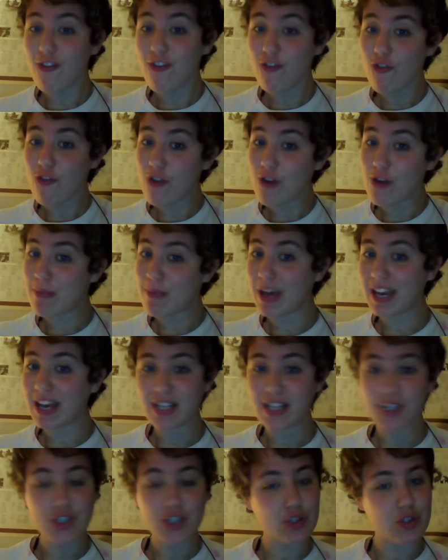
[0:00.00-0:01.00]

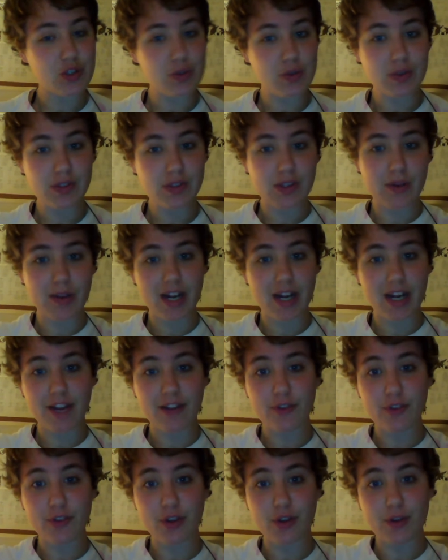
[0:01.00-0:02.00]
everybody to do, so a
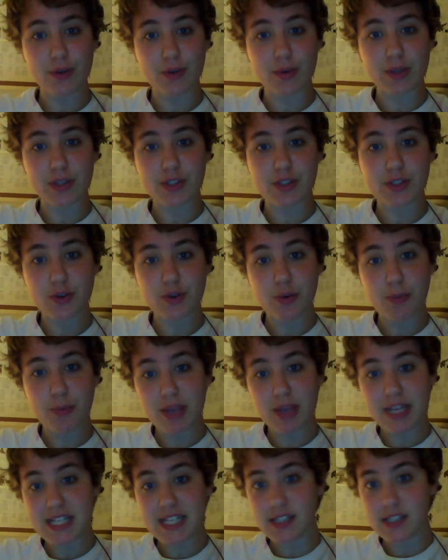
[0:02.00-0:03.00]
link for the Goodreads
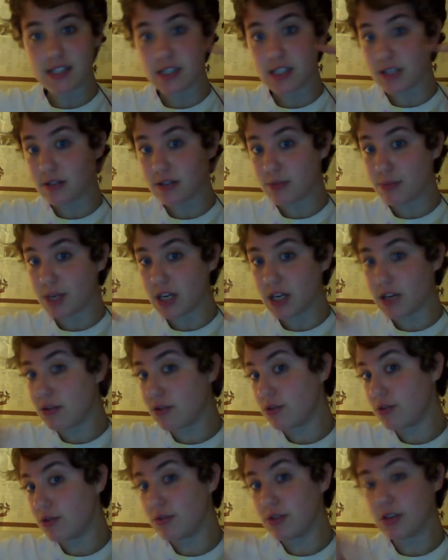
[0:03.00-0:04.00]
group is down
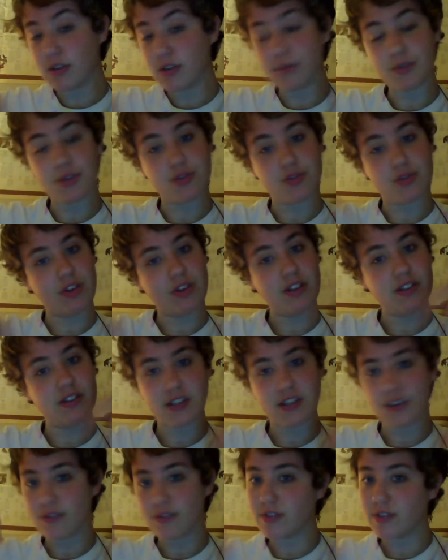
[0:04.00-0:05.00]
below. You can go and join and
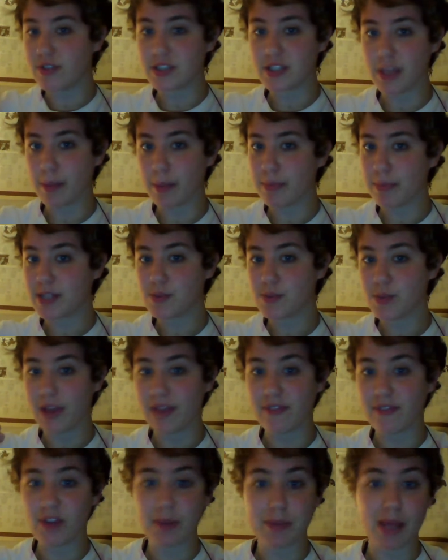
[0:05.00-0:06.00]
see all the fun topics we
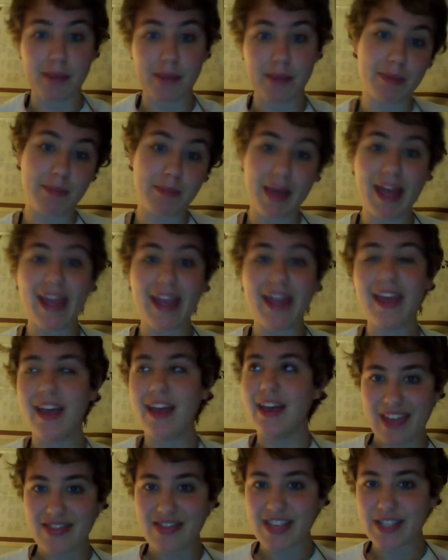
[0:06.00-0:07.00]
have coming up in May.
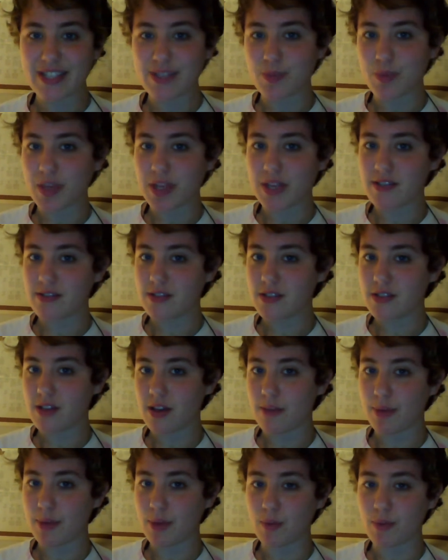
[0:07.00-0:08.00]
And this week's
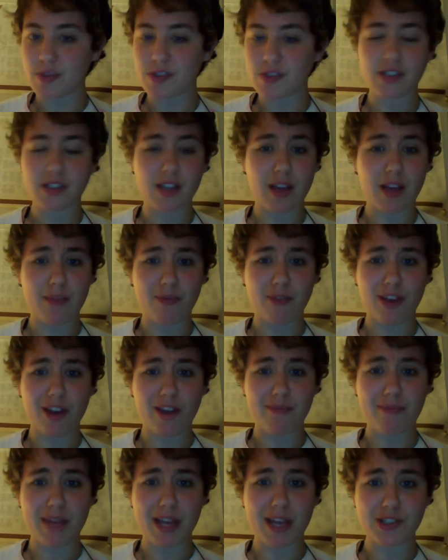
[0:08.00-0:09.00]
topic was top
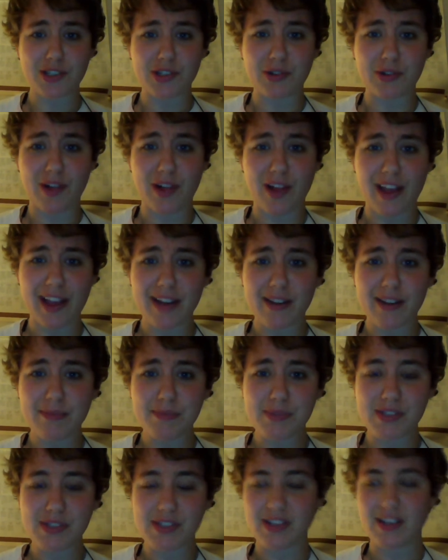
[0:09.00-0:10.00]
5 magical
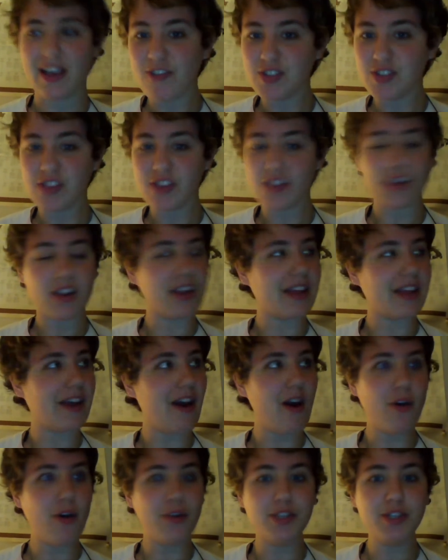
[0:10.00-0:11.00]
items. At first I thought, like,
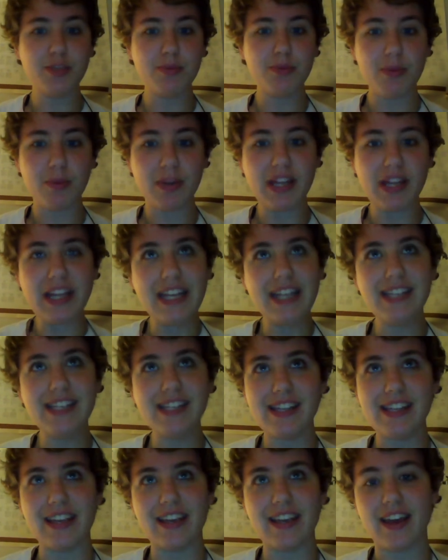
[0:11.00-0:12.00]
oh, this should be really
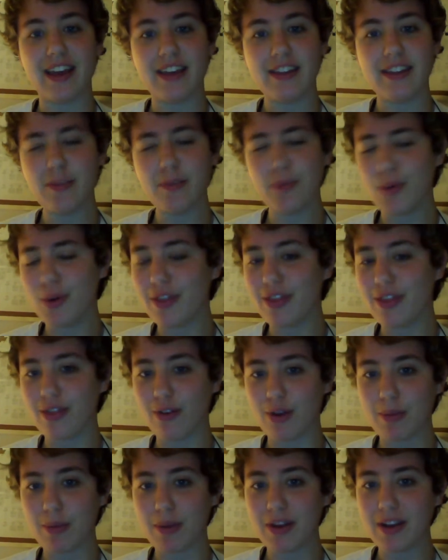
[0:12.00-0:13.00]
easy. And then the more I
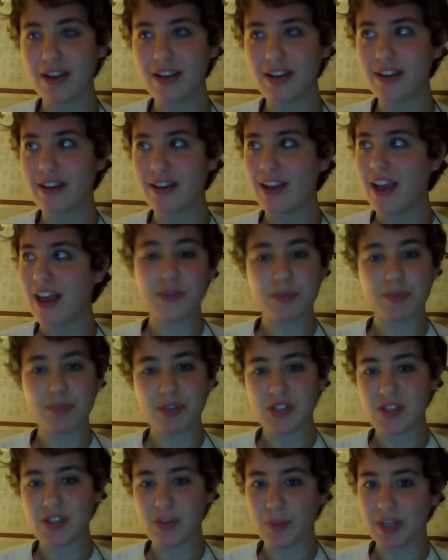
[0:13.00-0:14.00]
thought about it, so as
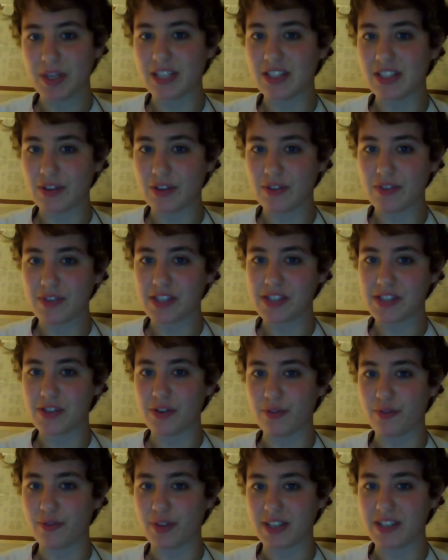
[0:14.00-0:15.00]
much as I read a lot of things that
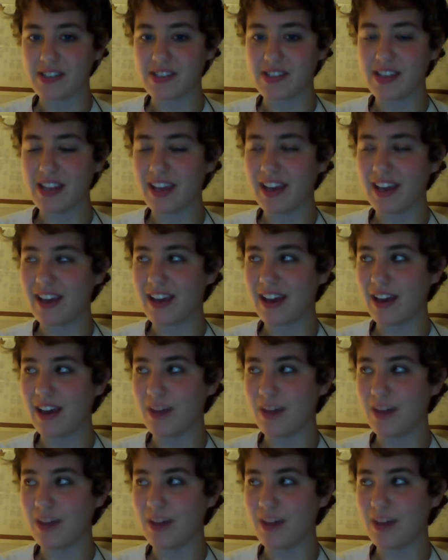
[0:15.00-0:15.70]
are fantasy,